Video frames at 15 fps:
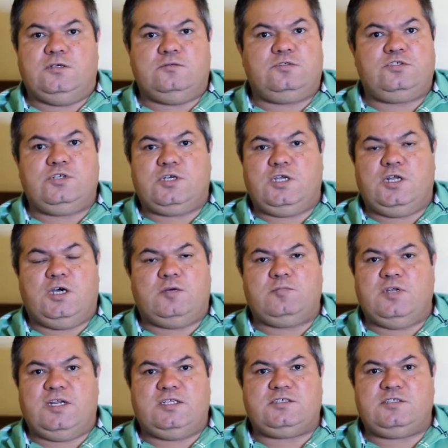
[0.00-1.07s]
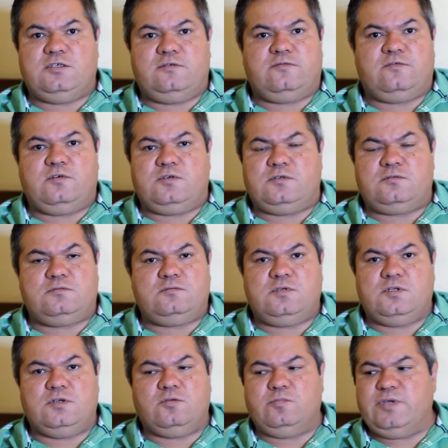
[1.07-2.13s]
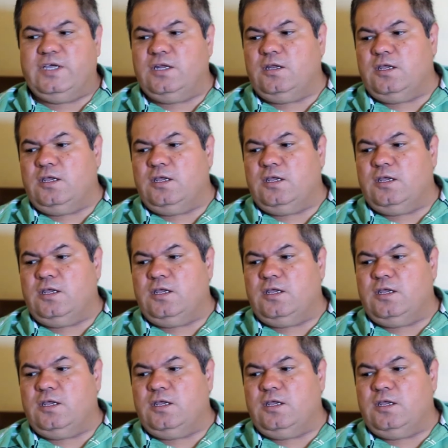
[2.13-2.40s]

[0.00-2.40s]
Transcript: Shook it up, let it sit for a little bit,